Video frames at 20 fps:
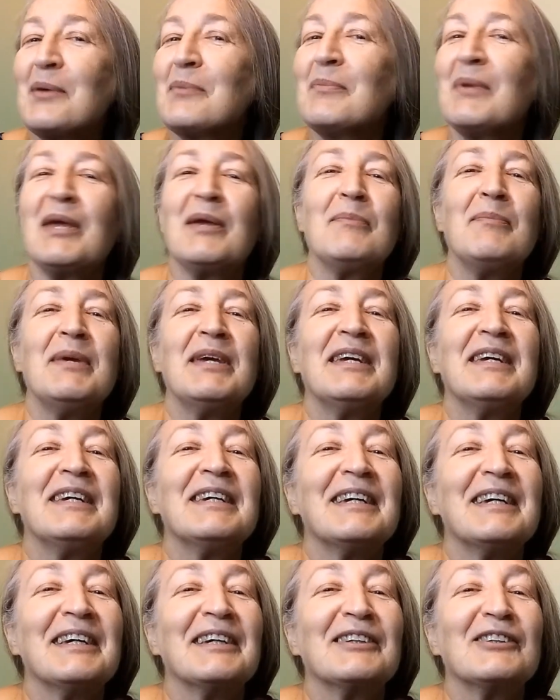
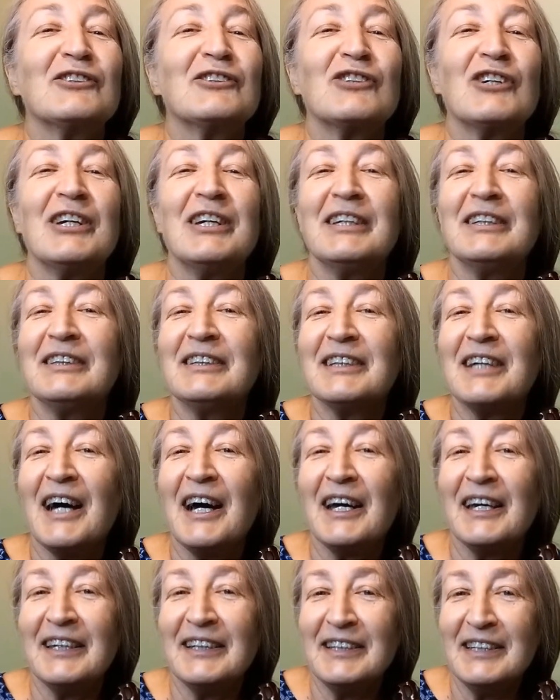Maybe a great
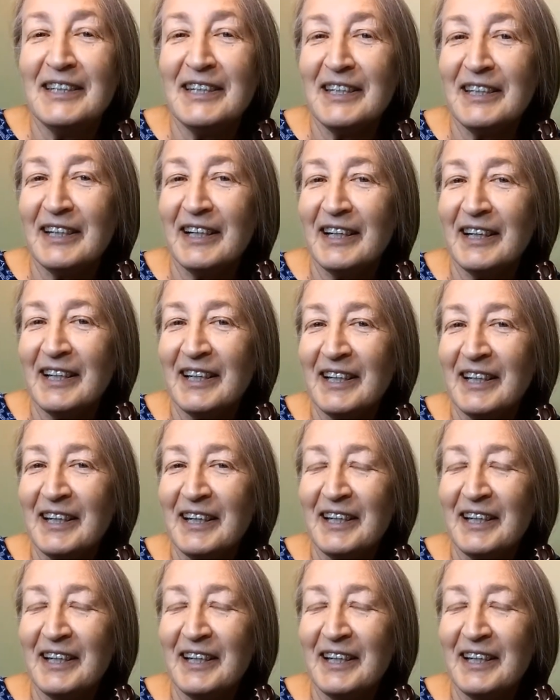idea